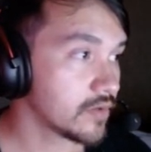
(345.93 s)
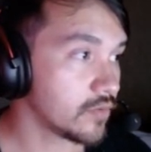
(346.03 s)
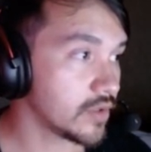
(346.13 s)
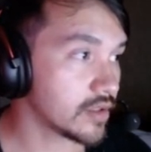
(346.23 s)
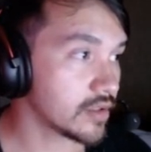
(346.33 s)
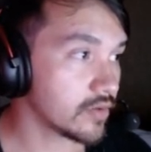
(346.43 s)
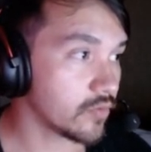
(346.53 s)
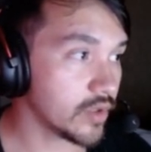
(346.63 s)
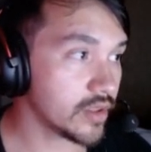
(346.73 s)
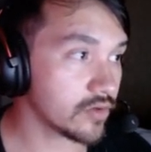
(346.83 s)
with
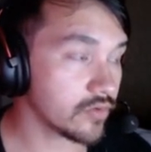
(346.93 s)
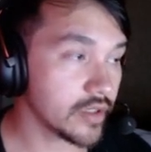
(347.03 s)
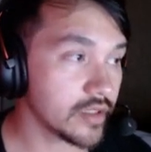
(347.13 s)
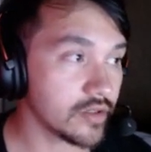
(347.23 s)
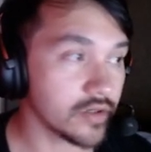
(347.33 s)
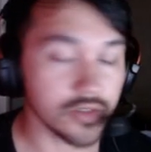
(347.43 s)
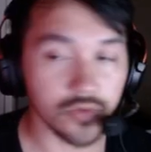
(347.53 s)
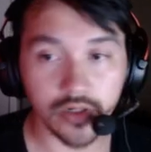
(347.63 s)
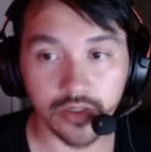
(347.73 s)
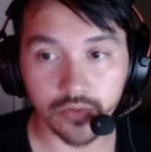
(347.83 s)
a crit, you're at
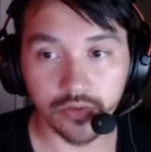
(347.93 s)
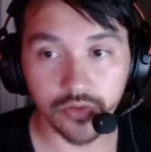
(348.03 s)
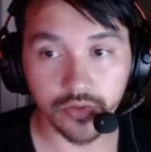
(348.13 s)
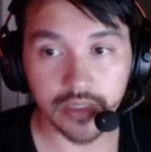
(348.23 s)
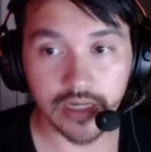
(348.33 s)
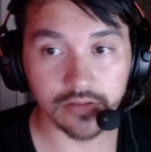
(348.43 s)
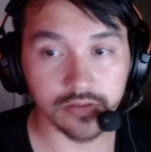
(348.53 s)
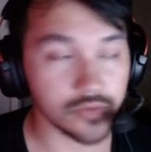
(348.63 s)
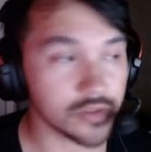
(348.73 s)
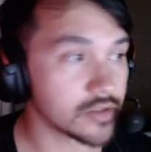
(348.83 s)

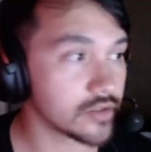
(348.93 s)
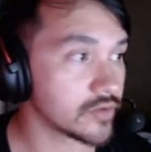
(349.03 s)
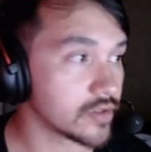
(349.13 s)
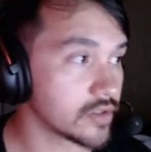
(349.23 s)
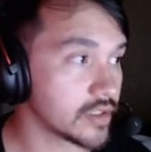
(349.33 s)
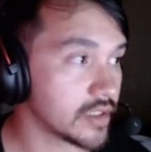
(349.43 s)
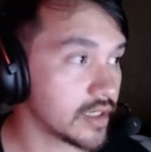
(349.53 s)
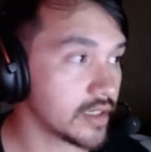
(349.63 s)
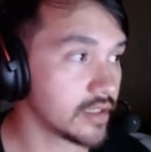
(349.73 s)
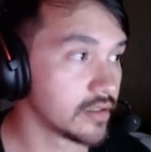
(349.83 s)

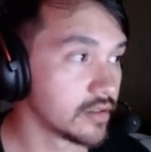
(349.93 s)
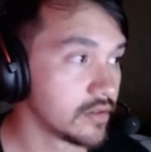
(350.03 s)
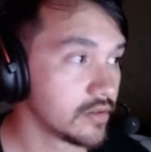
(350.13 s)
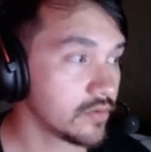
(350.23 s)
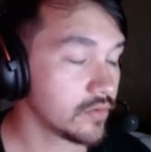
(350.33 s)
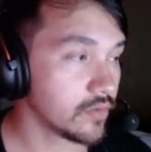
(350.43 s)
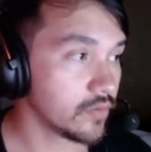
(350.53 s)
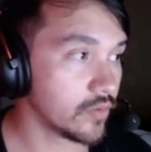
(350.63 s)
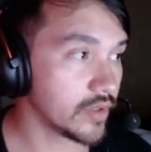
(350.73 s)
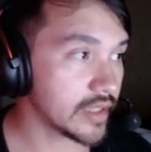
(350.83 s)
22,139.
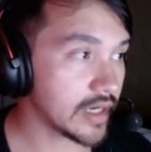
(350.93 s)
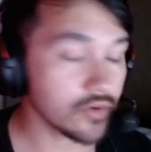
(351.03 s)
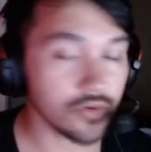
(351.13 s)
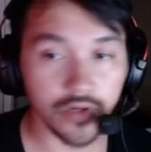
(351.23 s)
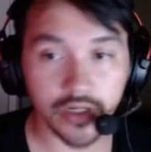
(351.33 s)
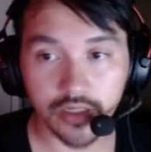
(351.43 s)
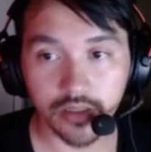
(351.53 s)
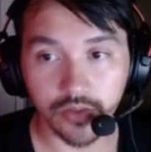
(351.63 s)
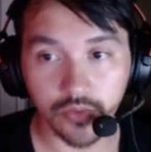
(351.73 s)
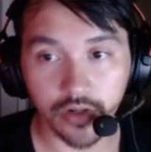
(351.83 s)
Without
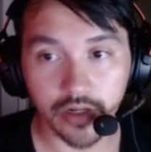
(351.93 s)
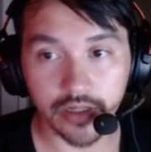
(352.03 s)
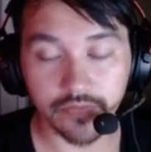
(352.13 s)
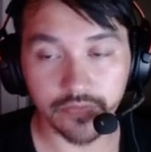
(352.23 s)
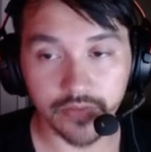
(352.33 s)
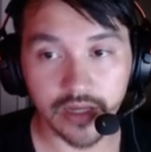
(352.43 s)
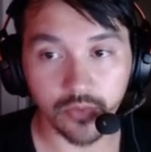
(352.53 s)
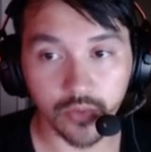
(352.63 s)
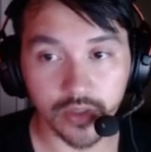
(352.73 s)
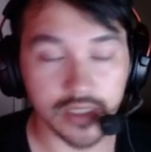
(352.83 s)
critting, you are at a
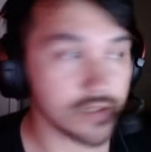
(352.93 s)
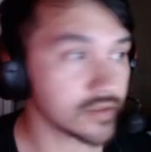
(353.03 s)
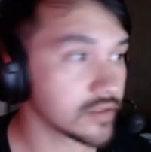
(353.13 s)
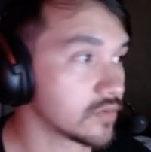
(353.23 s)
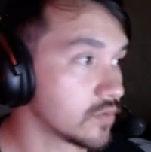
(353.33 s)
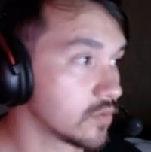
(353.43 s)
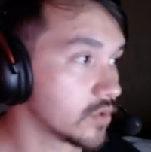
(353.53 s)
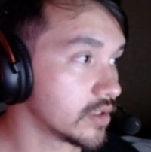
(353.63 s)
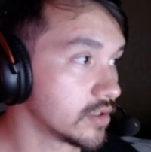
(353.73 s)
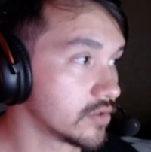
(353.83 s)
flat
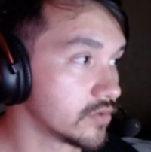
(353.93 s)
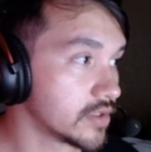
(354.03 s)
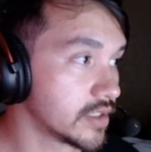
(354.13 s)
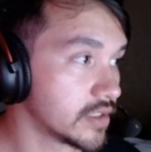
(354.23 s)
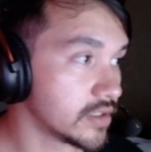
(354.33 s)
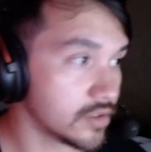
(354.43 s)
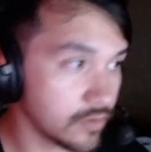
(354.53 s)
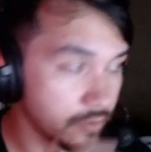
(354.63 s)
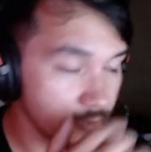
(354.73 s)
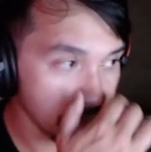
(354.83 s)
1,102.